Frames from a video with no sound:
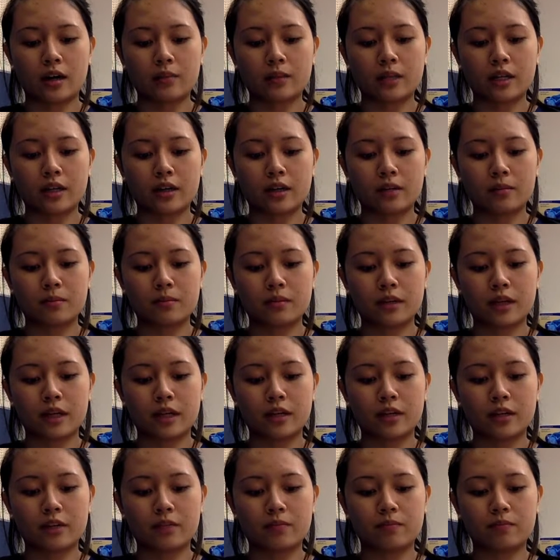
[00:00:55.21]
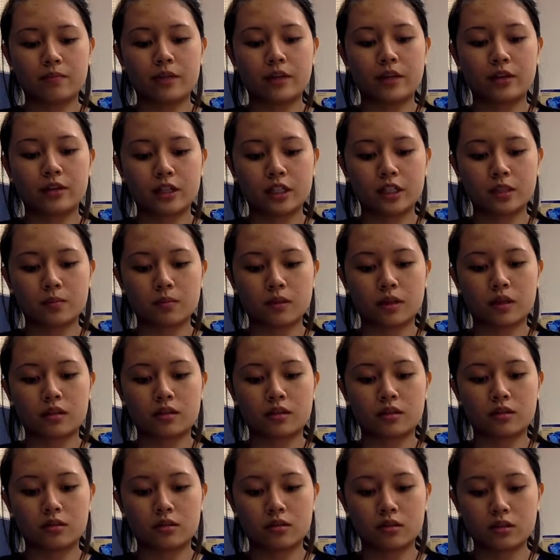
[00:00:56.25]
He had a complaint of increased blood
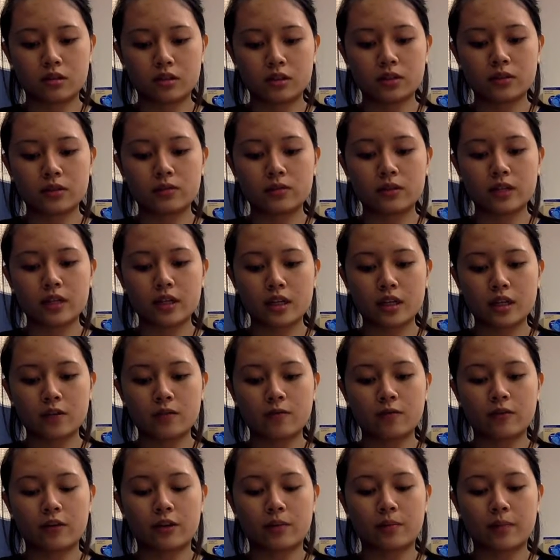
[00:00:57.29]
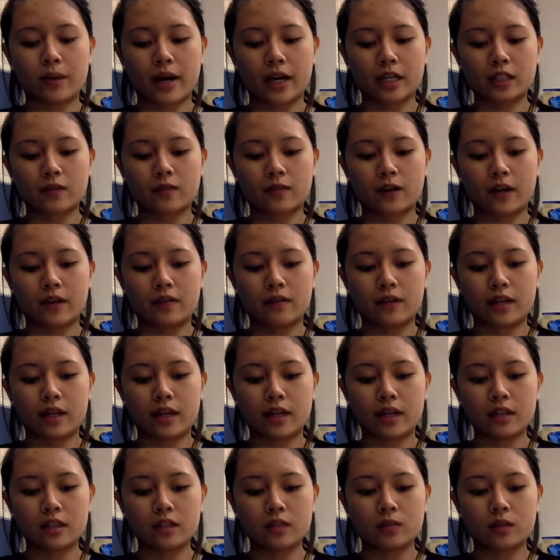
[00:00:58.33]
glucose reading for past 5
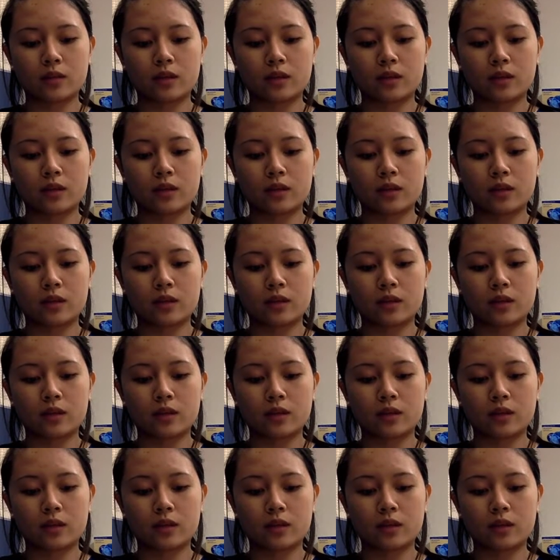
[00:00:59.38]
days,